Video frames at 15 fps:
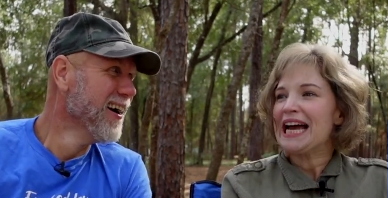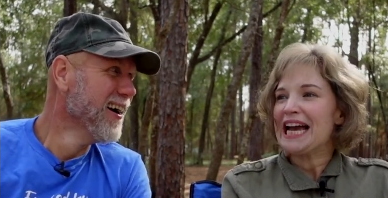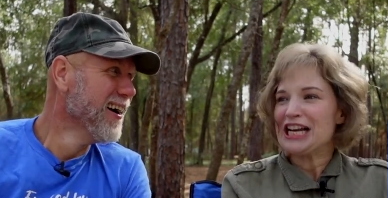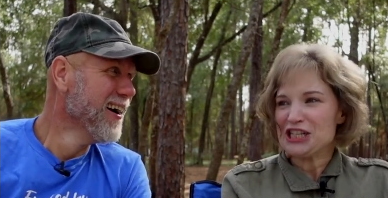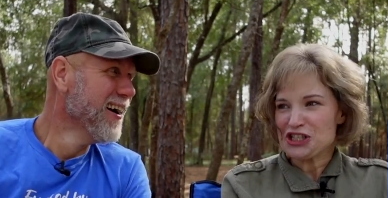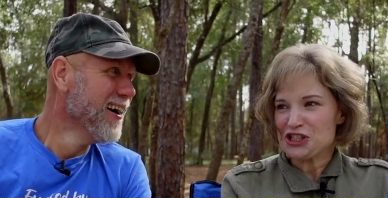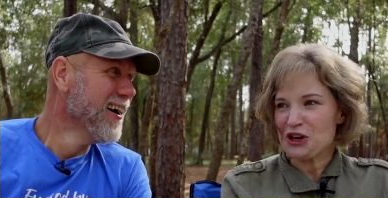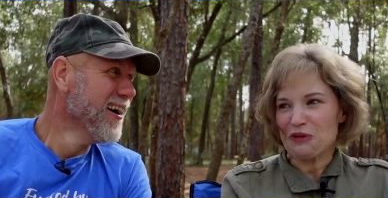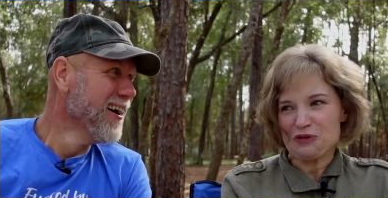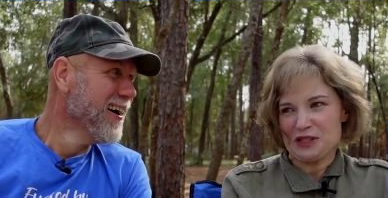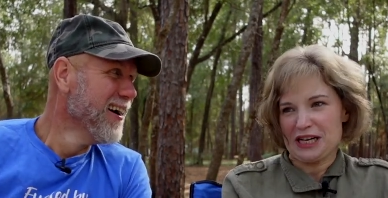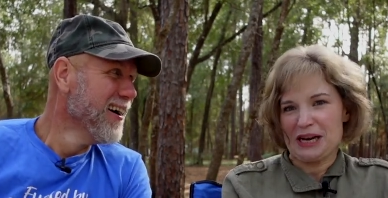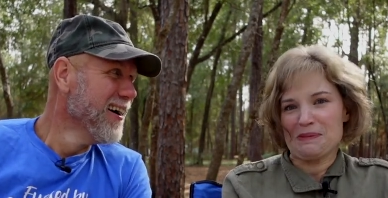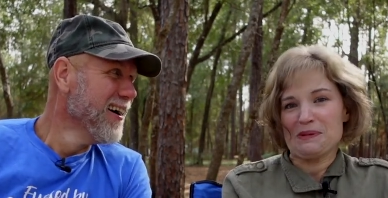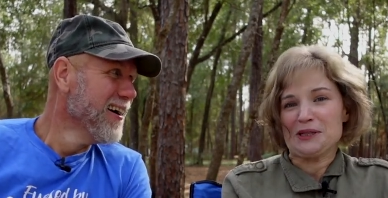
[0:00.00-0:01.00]
Speaker 1: and shelf
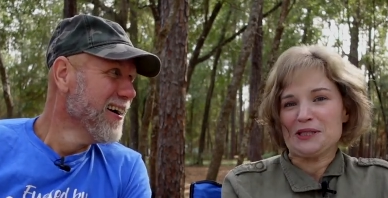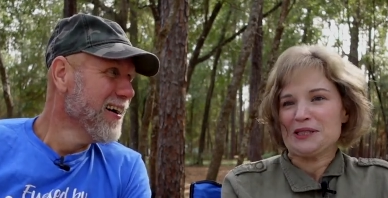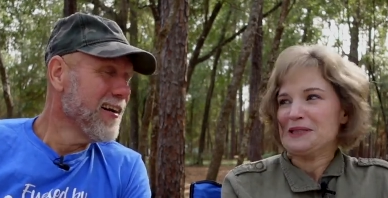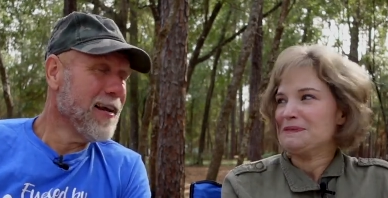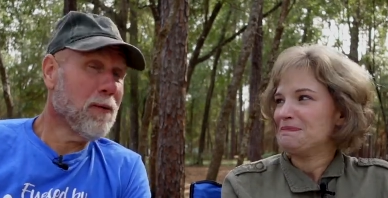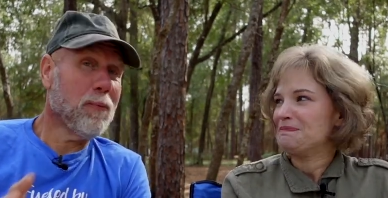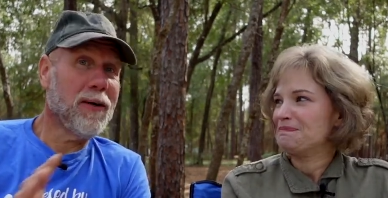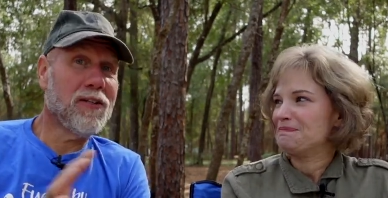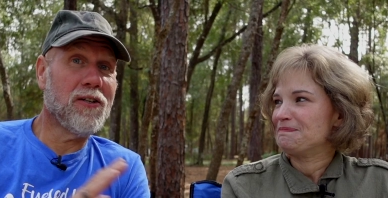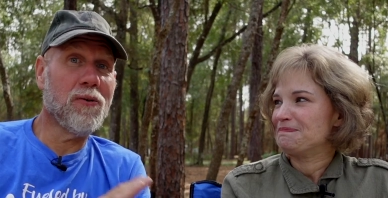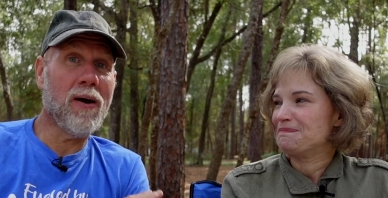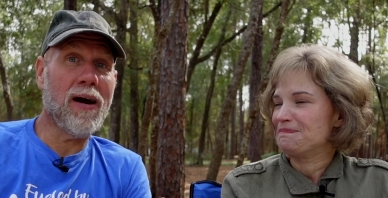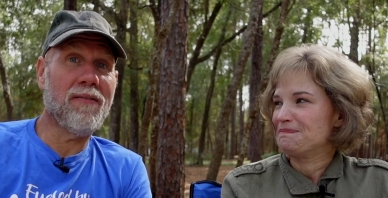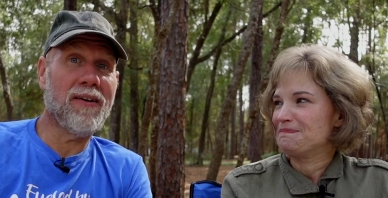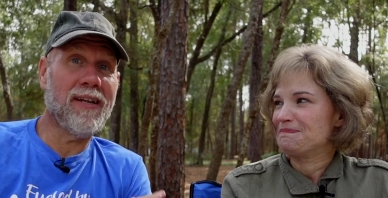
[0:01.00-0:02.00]
stable.
Speaker 2: Now, we do
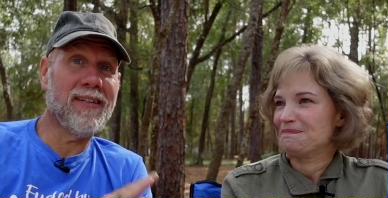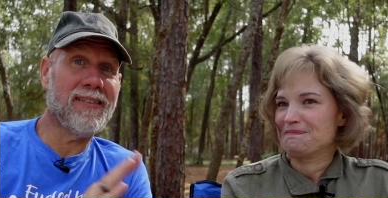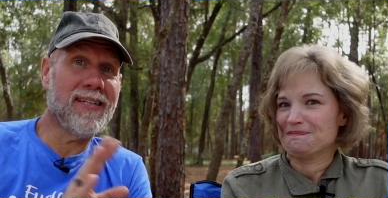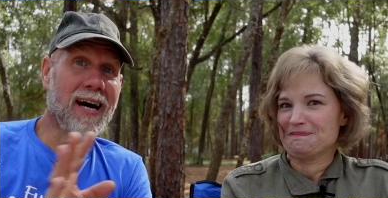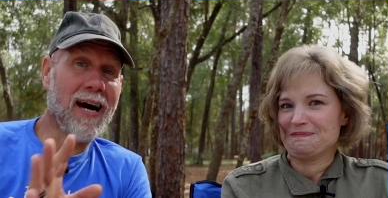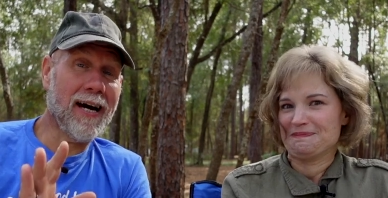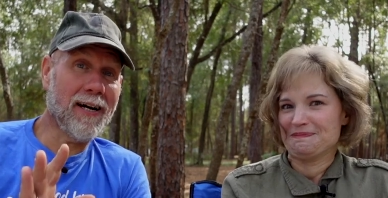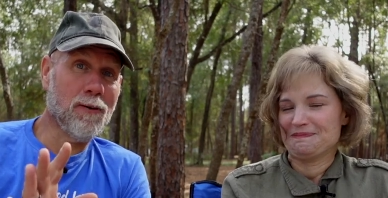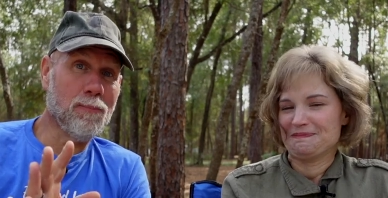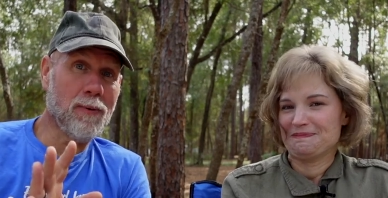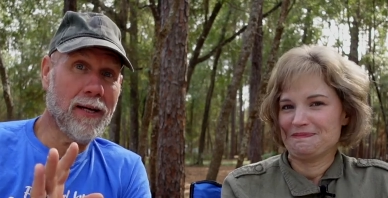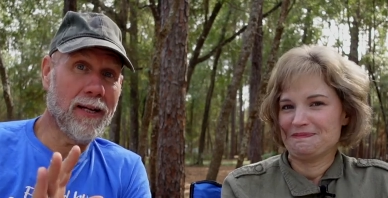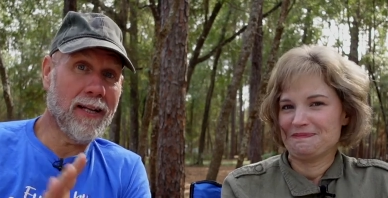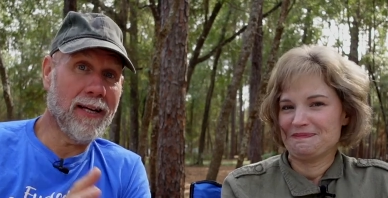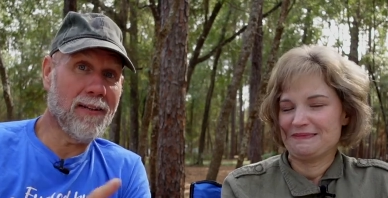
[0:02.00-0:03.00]
have an entire
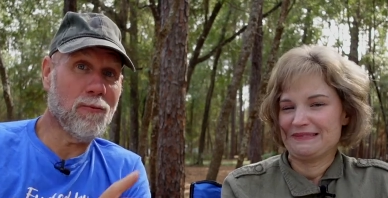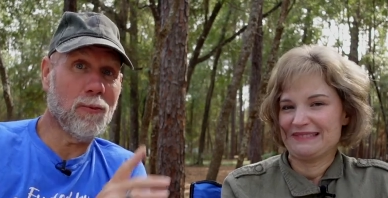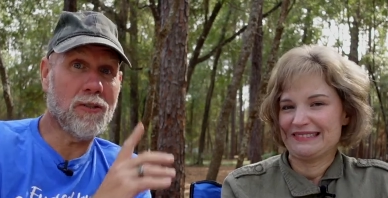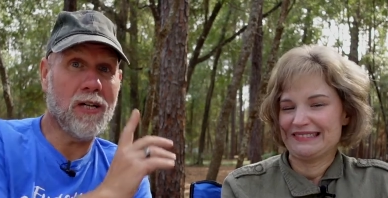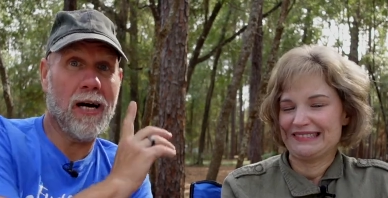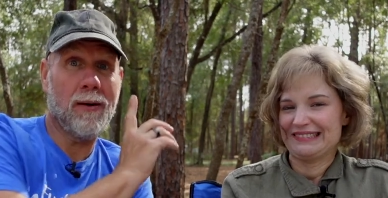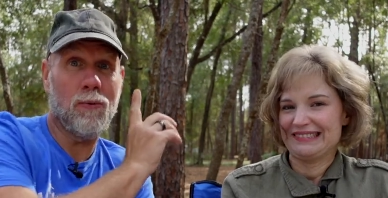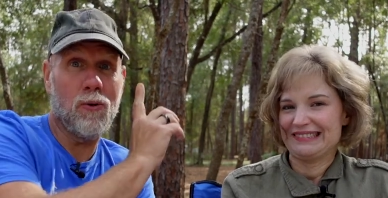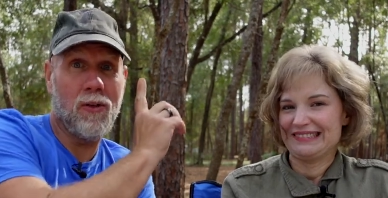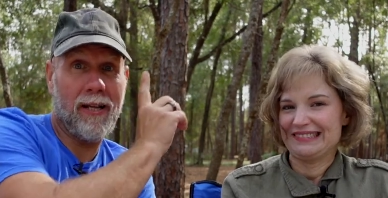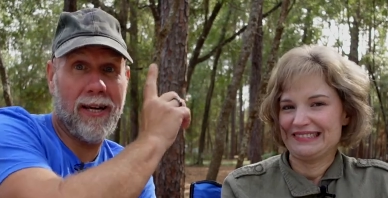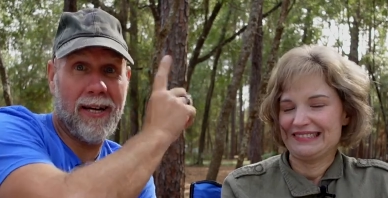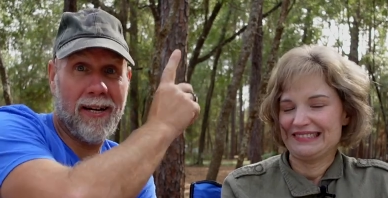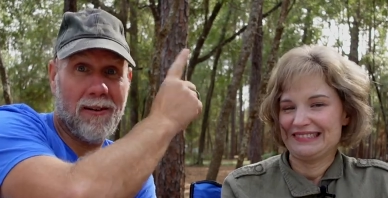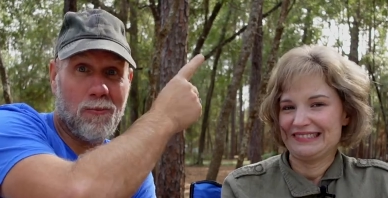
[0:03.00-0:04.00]
playlist, which I will
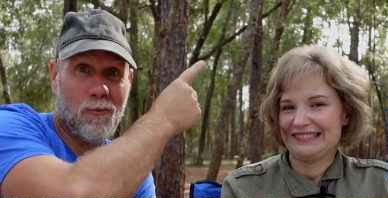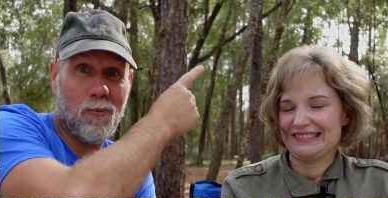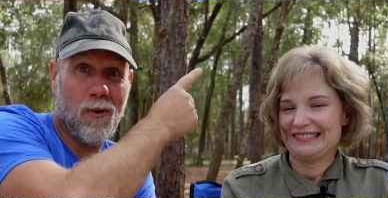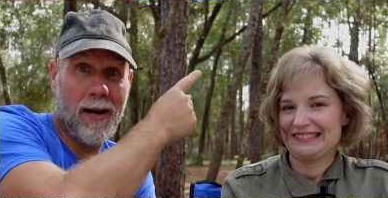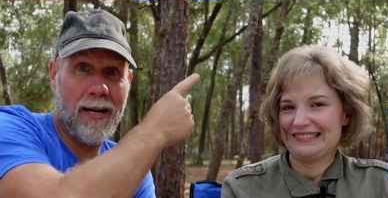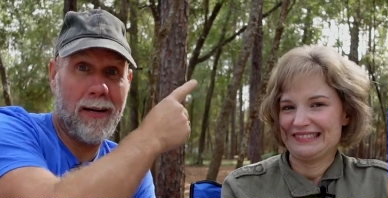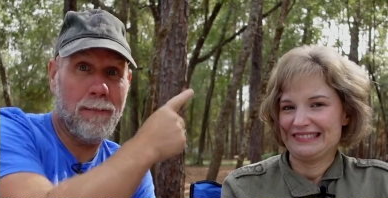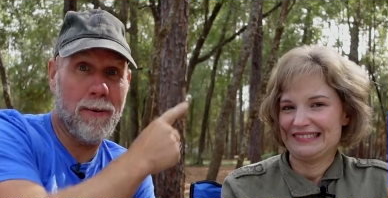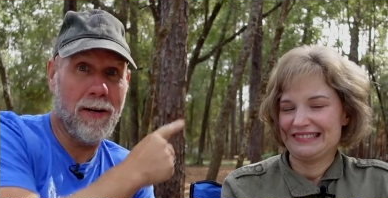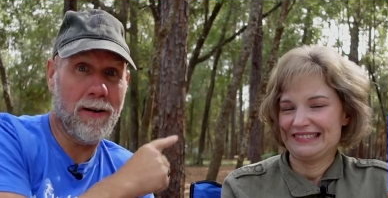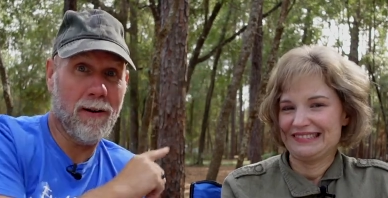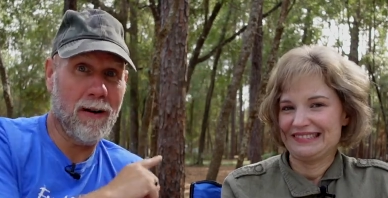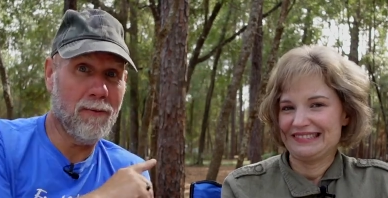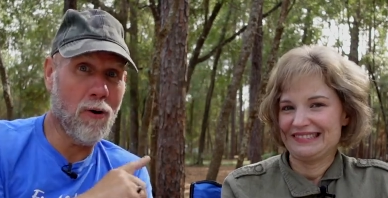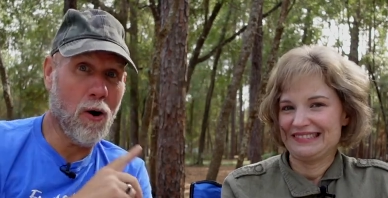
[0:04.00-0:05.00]
link right up here,
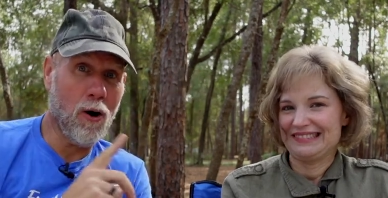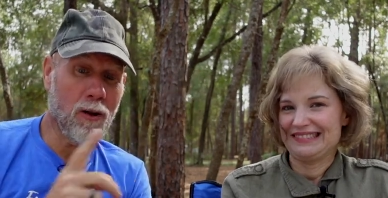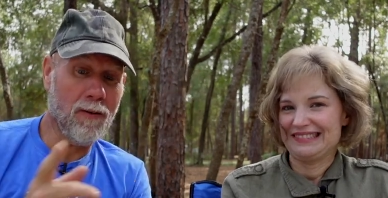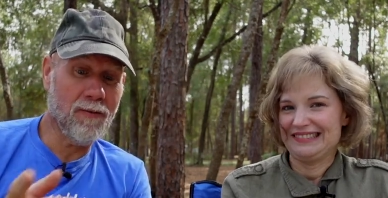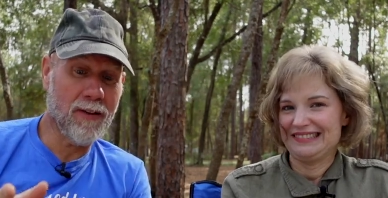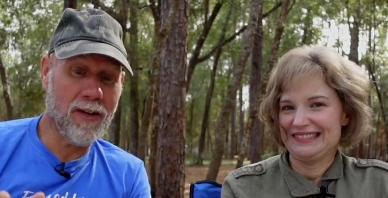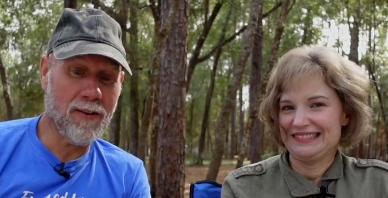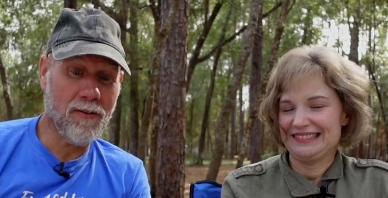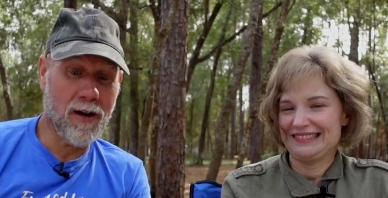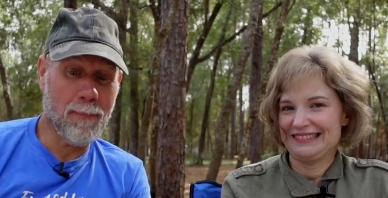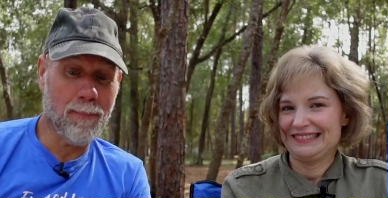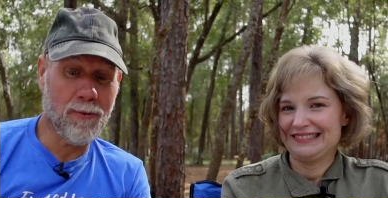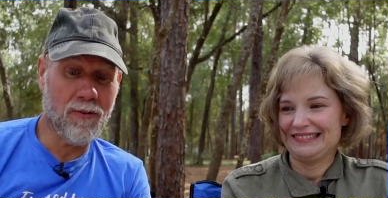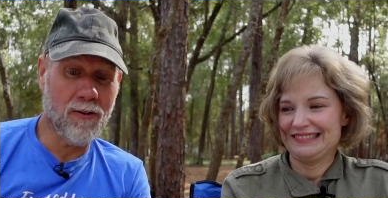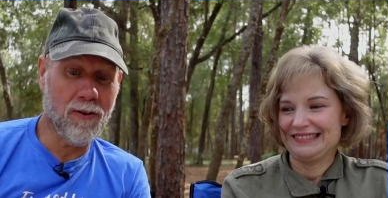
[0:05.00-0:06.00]
of all of the other
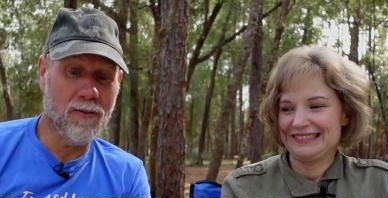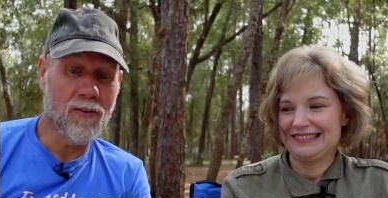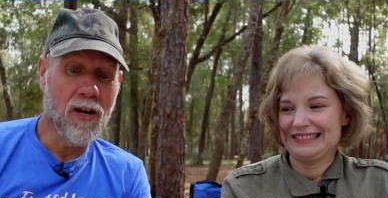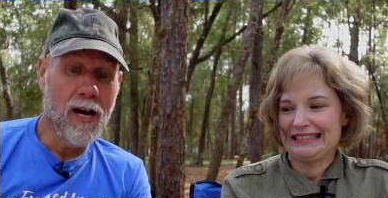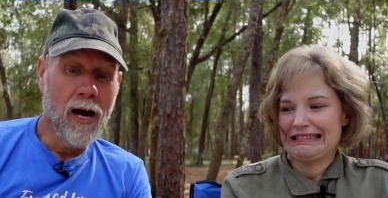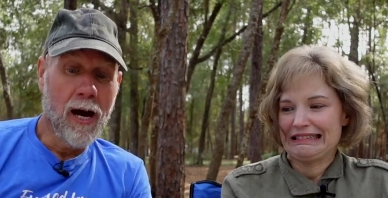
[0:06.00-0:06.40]
episodes.